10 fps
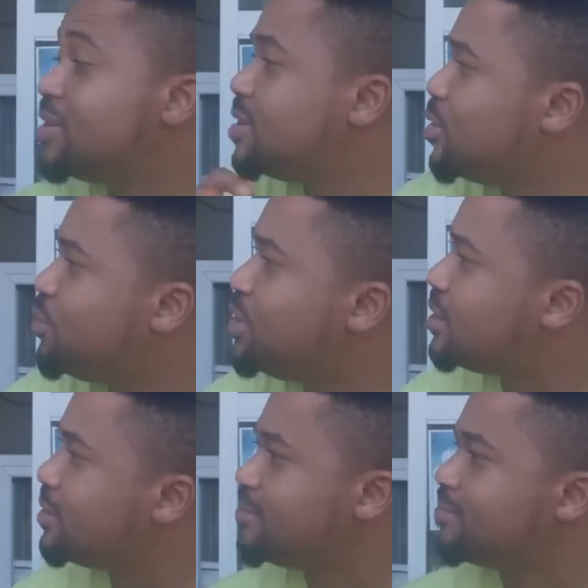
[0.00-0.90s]
And this is the
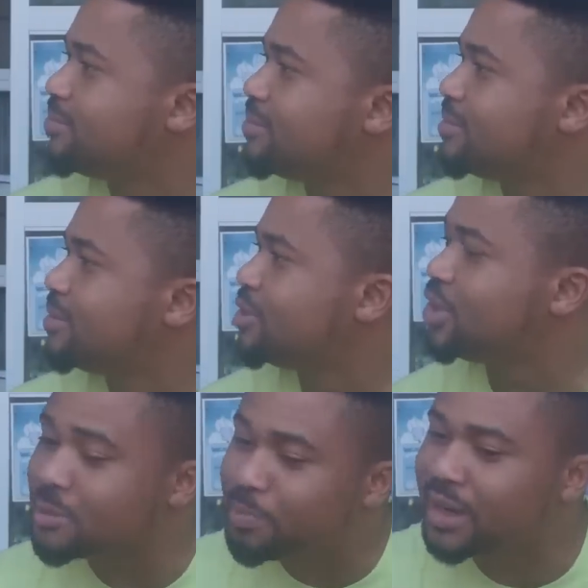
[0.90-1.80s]
reason.
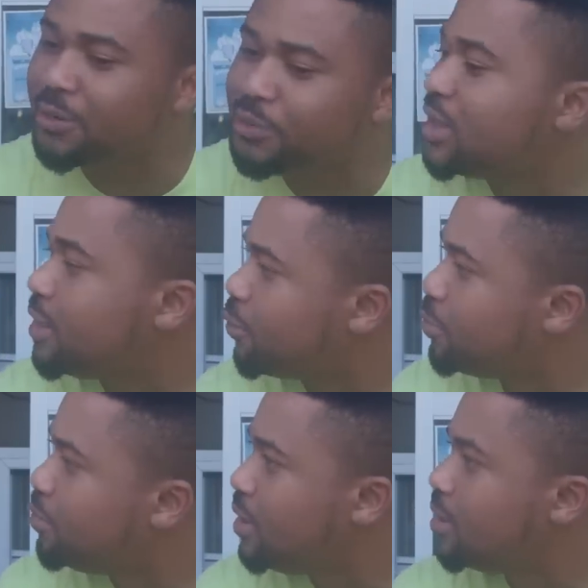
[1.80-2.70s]
She has benefited
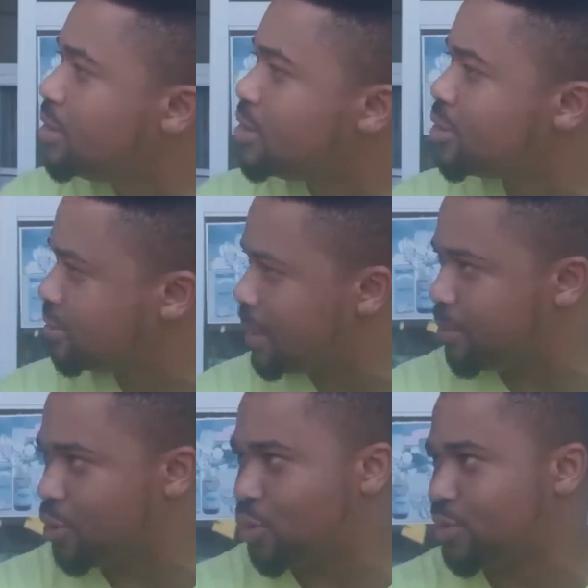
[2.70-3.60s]
from me some
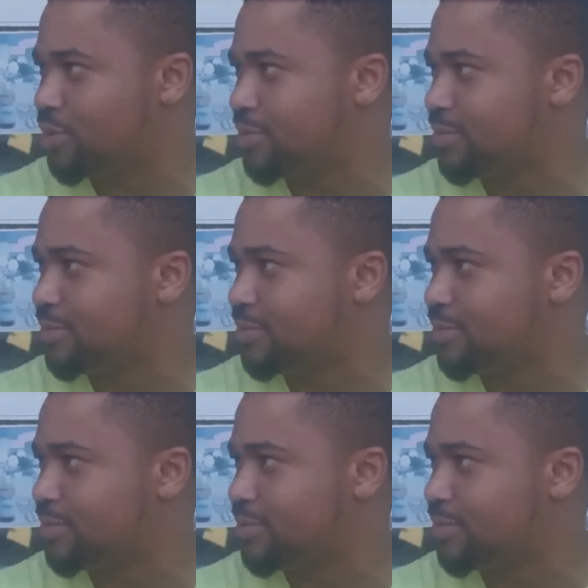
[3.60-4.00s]
time ago.